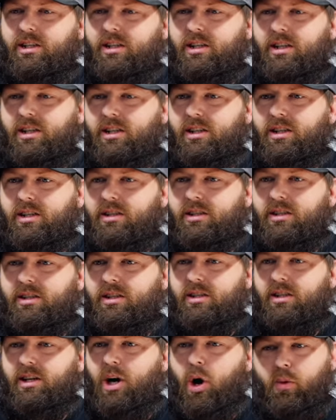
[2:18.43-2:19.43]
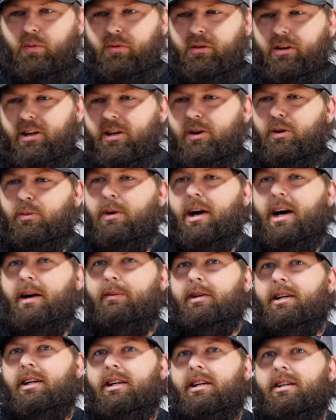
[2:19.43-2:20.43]
uh, hopefully it don't bite
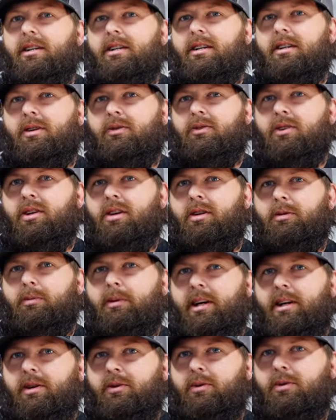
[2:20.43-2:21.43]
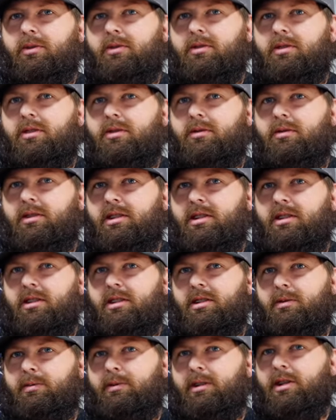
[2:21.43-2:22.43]
me. You know, with all the backorder situation
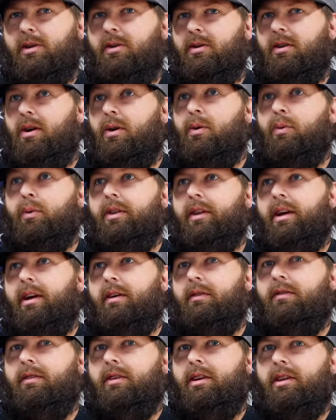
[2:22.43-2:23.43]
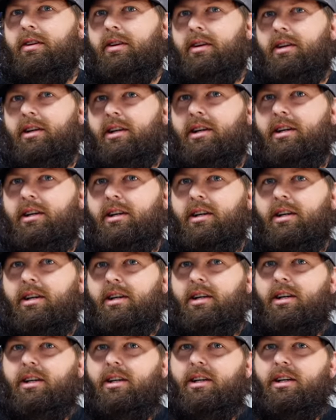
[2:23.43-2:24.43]
that's been going on with everything.
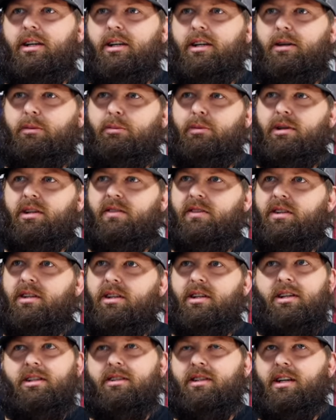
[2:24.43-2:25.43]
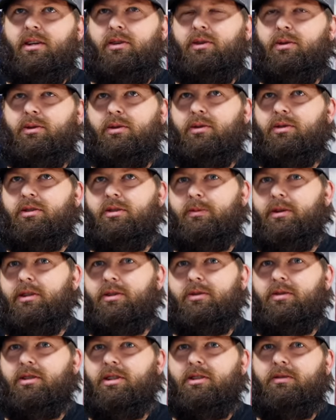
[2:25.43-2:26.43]
Um, but if it does, I'll order some
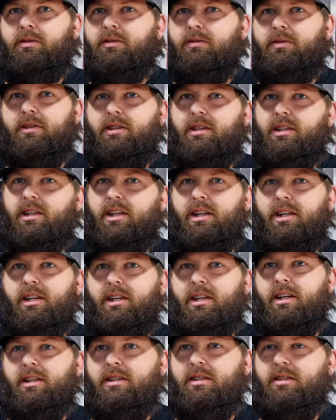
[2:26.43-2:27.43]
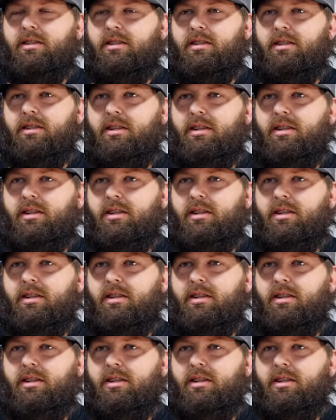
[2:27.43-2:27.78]
other stuff to fill it in. I just